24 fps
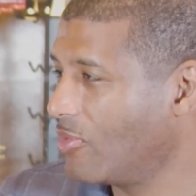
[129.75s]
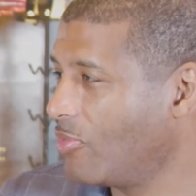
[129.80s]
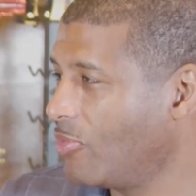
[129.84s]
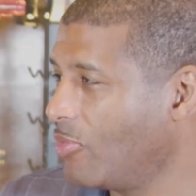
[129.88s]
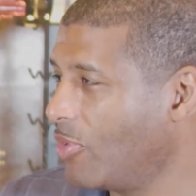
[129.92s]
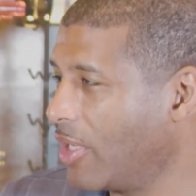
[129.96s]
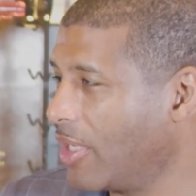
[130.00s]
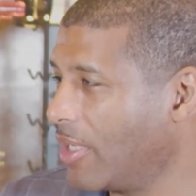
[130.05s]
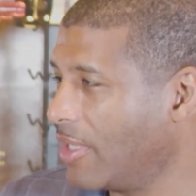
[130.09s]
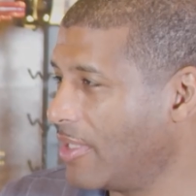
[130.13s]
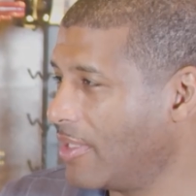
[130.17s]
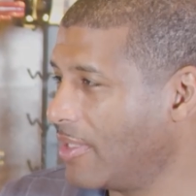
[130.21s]

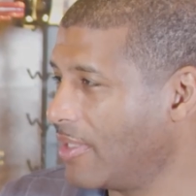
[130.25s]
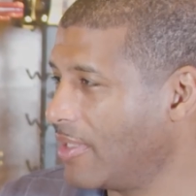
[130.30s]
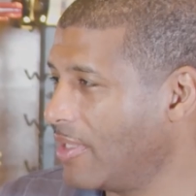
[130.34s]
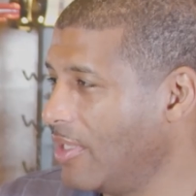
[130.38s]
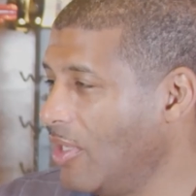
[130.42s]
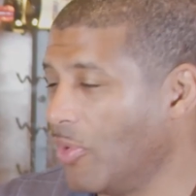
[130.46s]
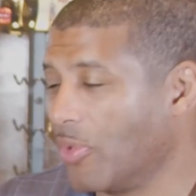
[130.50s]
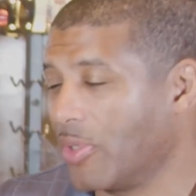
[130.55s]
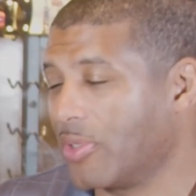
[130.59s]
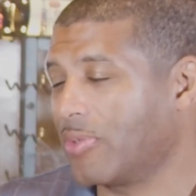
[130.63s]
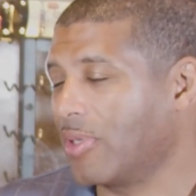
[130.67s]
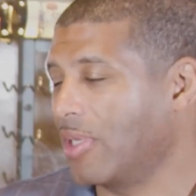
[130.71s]
when, you
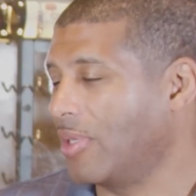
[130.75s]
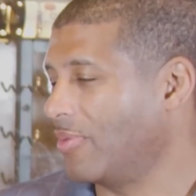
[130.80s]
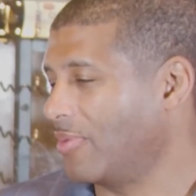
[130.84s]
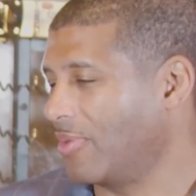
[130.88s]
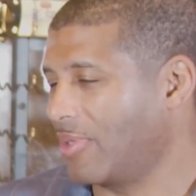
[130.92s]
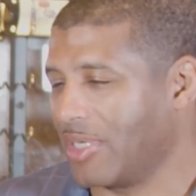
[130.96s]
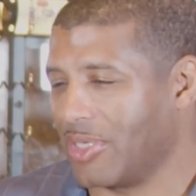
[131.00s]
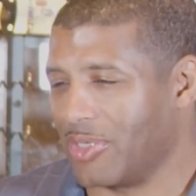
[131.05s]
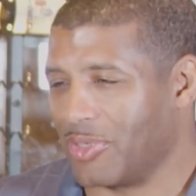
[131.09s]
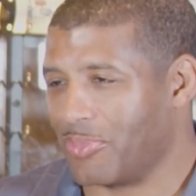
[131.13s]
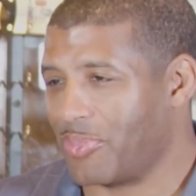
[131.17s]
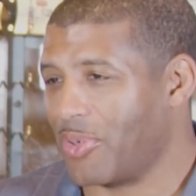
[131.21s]
know, in
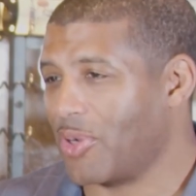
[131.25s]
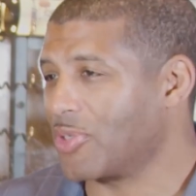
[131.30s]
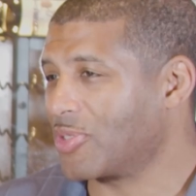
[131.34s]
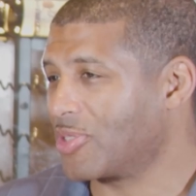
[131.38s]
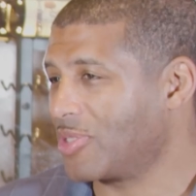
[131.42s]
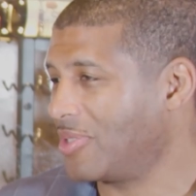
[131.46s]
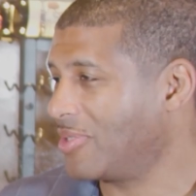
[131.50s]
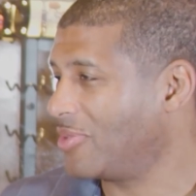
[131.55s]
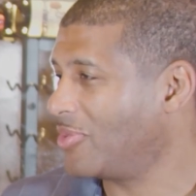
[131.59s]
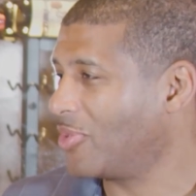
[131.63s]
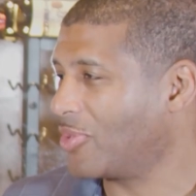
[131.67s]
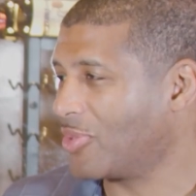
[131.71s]
either
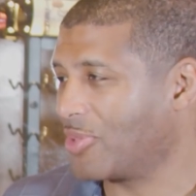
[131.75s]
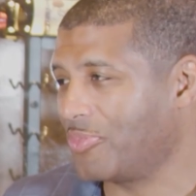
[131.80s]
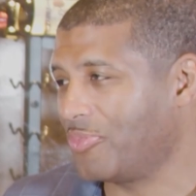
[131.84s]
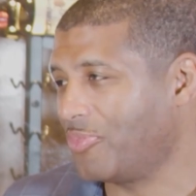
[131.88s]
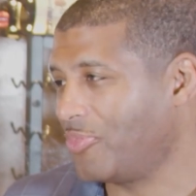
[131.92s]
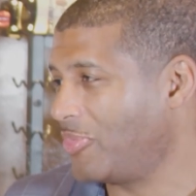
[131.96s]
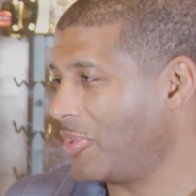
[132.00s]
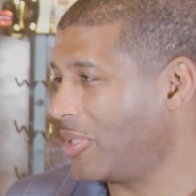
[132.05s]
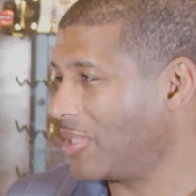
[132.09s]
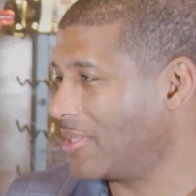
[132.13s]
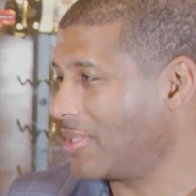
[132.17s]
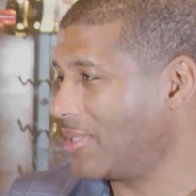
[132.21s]
personal or
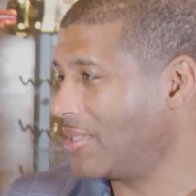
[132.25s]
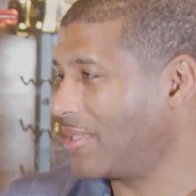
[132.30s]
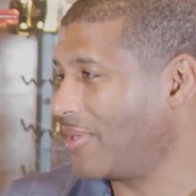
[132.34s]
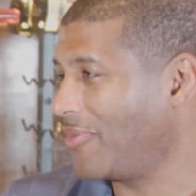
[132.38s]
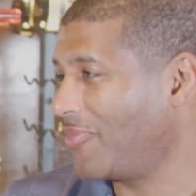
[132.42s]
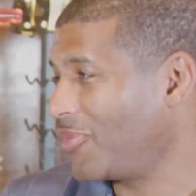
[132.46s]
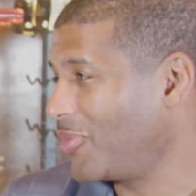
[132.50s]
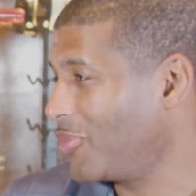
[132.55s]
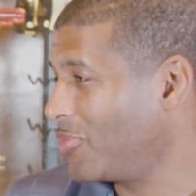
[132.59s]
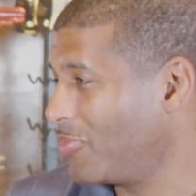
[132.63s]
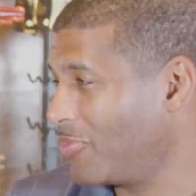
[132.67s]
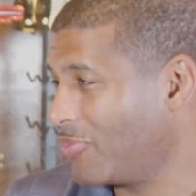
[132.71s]
business,
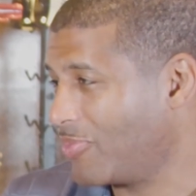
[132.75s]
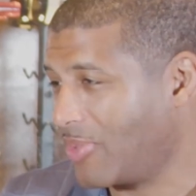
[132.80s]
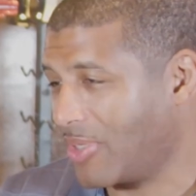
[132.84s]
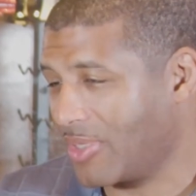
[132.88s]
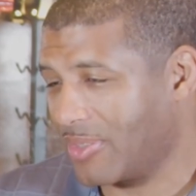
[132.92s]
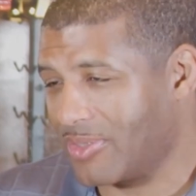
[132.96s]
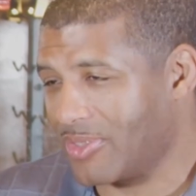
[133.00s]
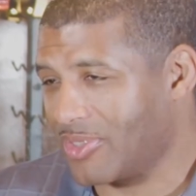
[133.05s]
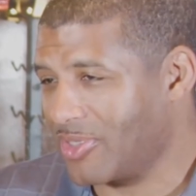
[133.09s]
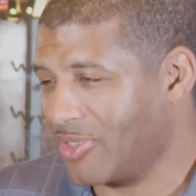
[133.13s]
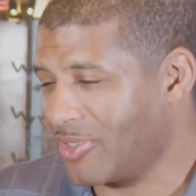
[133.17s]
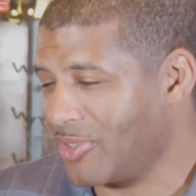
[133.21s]
if you
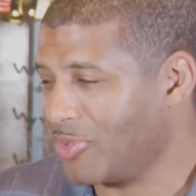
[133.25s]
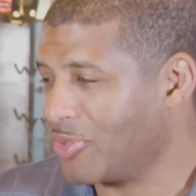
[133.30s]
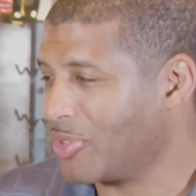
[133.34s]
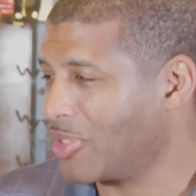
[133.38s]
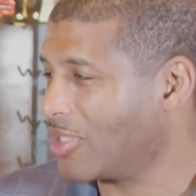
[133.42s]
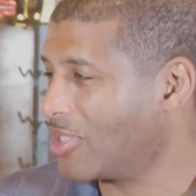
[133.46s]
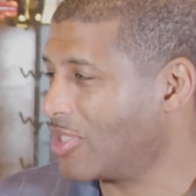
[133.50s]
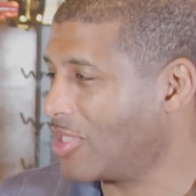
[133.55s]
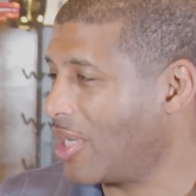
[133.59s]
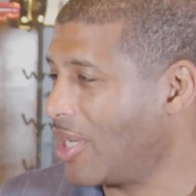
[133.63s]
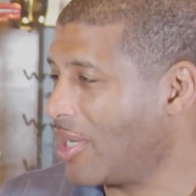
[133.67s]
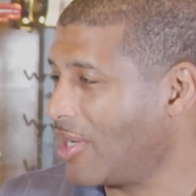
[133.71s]
choose
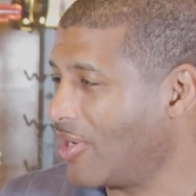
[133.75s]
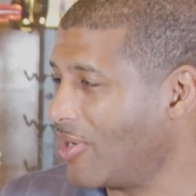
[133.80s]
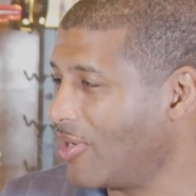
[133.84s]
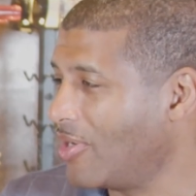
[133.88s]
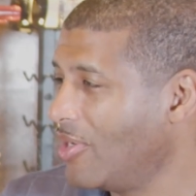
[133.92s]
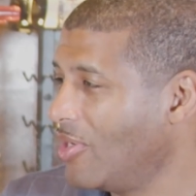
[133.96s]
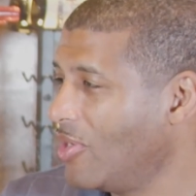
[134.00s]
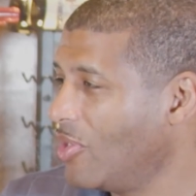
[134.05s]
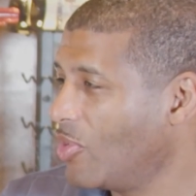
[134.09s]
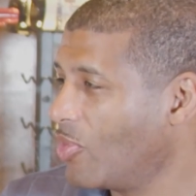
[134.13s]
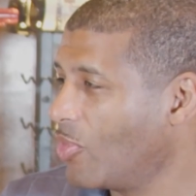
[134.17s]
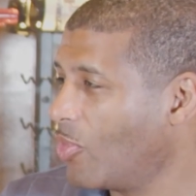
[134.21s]
to share,
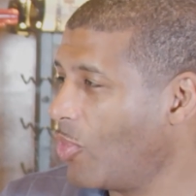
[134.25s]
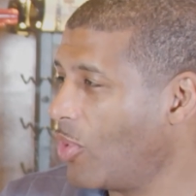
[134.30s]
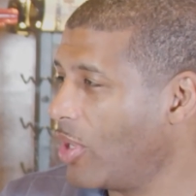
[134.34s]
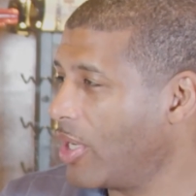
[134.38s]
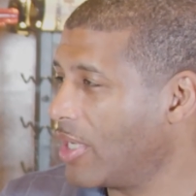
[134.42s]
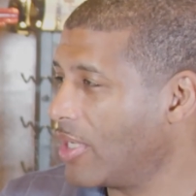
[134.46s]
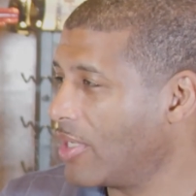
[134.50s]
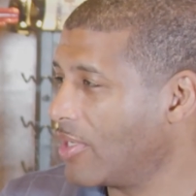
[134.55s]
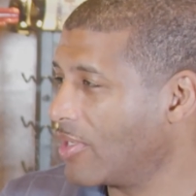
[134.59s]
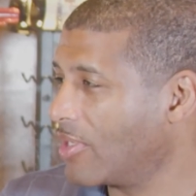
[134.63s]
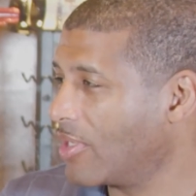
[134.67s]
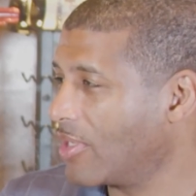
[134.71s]

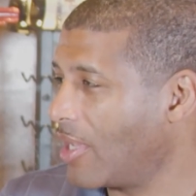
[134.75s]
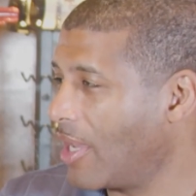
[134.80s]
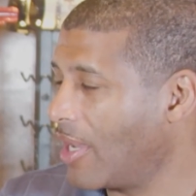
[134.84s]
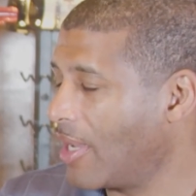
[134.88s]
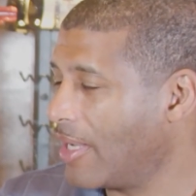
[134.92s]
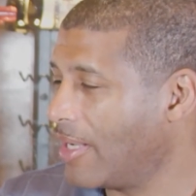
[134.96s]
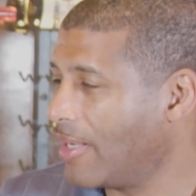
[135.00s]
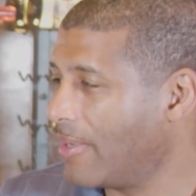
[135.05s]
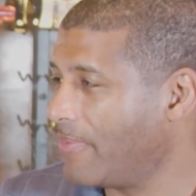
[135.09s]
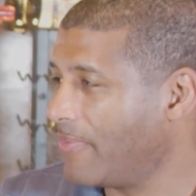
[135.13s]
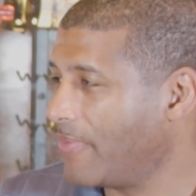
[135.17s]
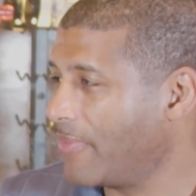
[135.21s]
where
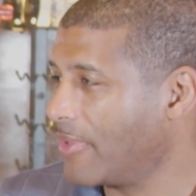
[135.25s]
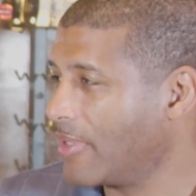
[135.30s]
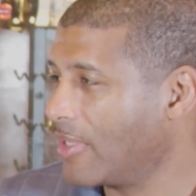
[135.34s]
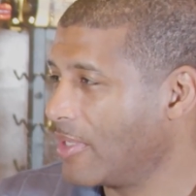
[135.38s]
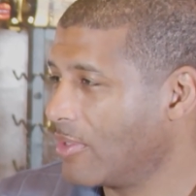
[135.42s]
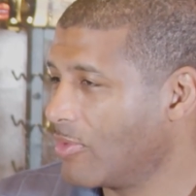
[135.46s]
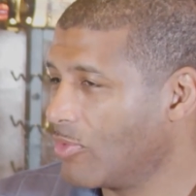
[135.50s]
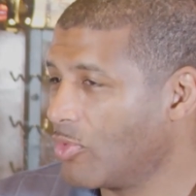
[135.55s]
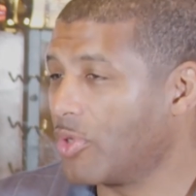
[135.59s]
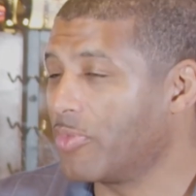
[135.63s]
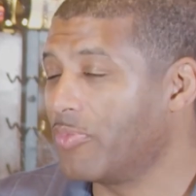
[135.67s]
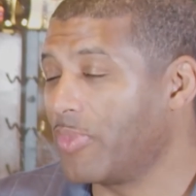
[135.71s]

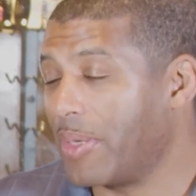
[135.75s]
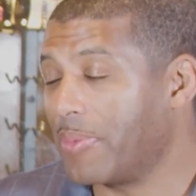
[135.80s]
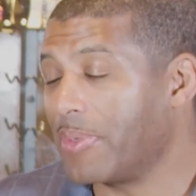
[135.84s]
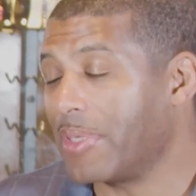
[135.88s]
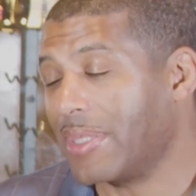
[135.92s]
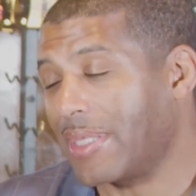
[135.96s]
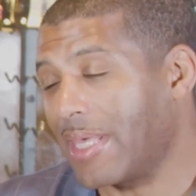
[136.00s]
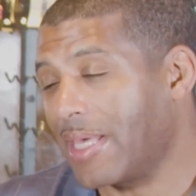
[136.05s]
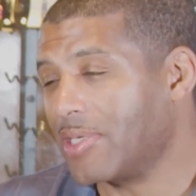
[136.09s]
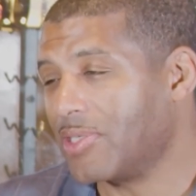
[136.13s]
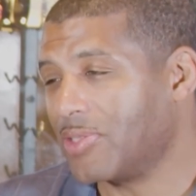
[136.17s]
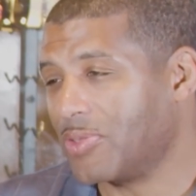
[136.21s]
maybe
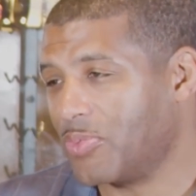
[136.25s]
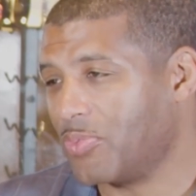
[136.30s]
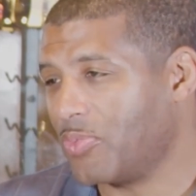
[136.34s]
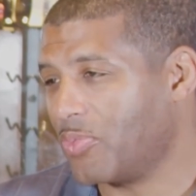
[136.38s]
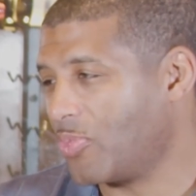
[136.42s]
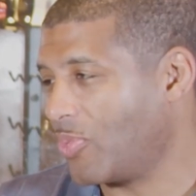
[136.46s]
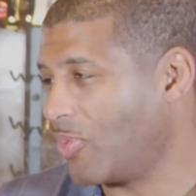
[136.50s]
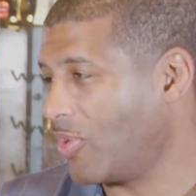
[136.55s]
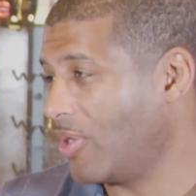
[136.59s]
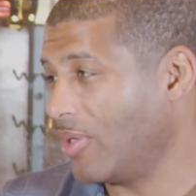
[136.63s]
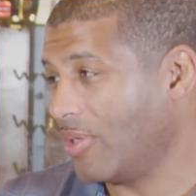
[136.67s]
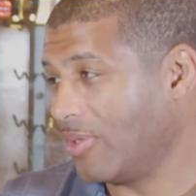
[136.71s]
things
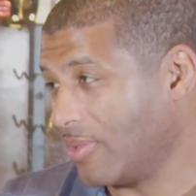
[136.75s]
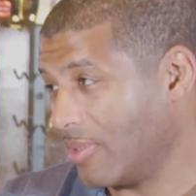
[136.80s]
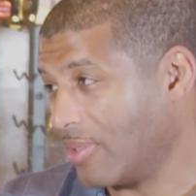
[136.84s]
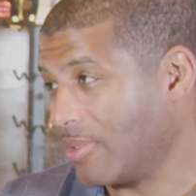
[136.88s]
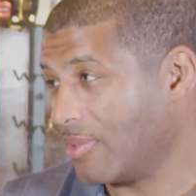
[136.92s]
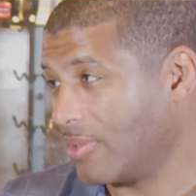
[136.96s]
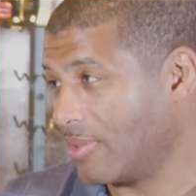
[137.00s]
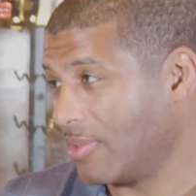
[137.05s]
were,